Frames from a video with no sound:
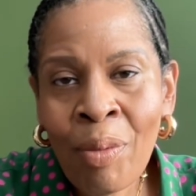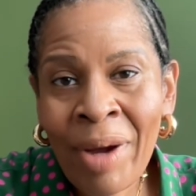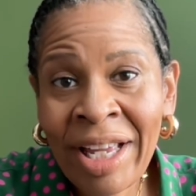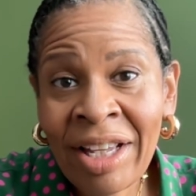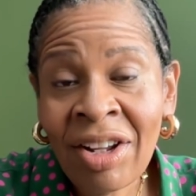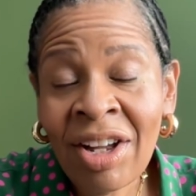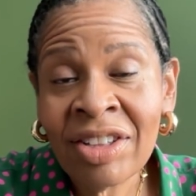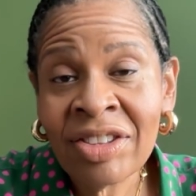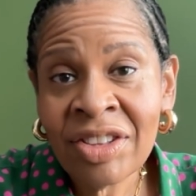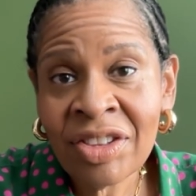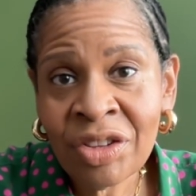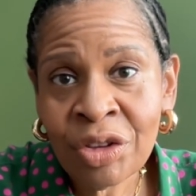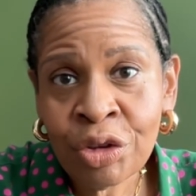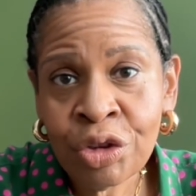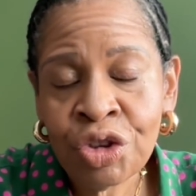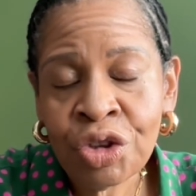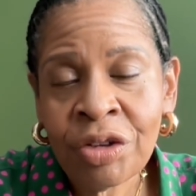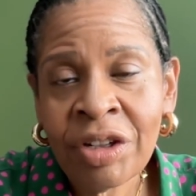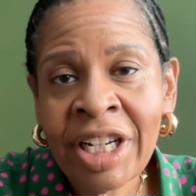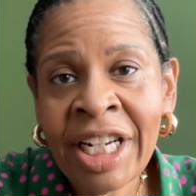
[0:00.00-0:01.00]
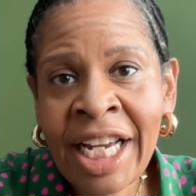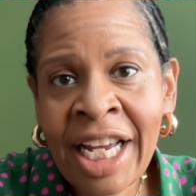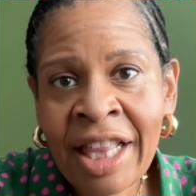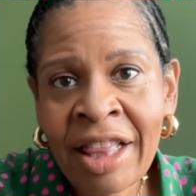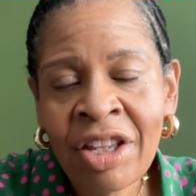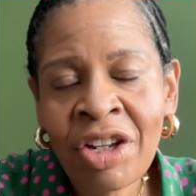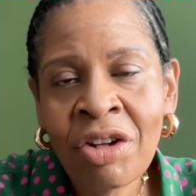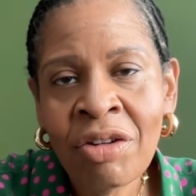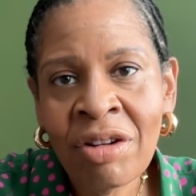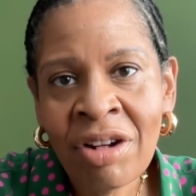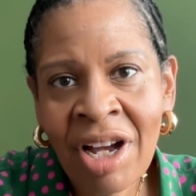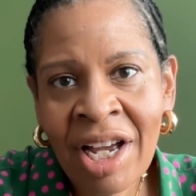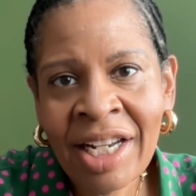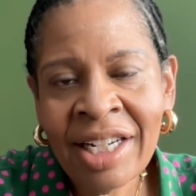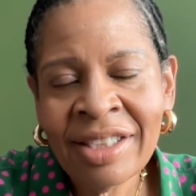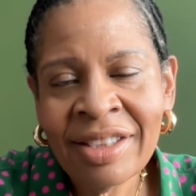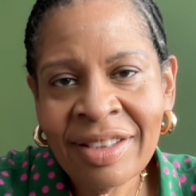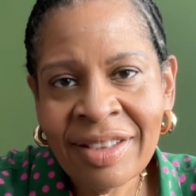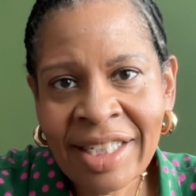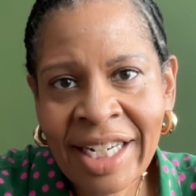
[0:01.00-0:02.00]
weight loss surgery in the
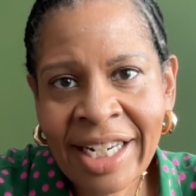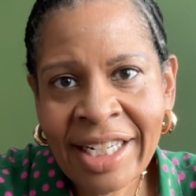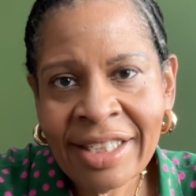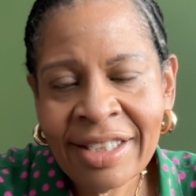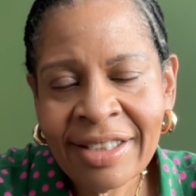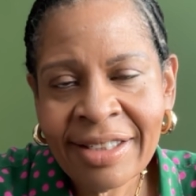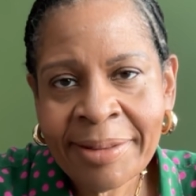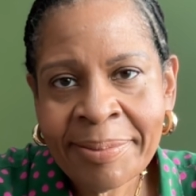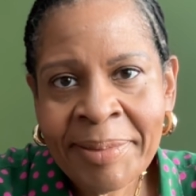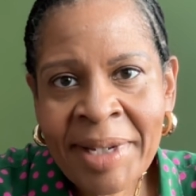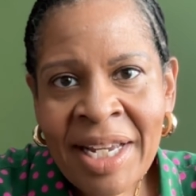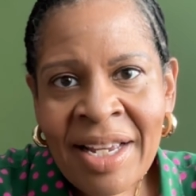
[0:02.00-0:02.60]
United States.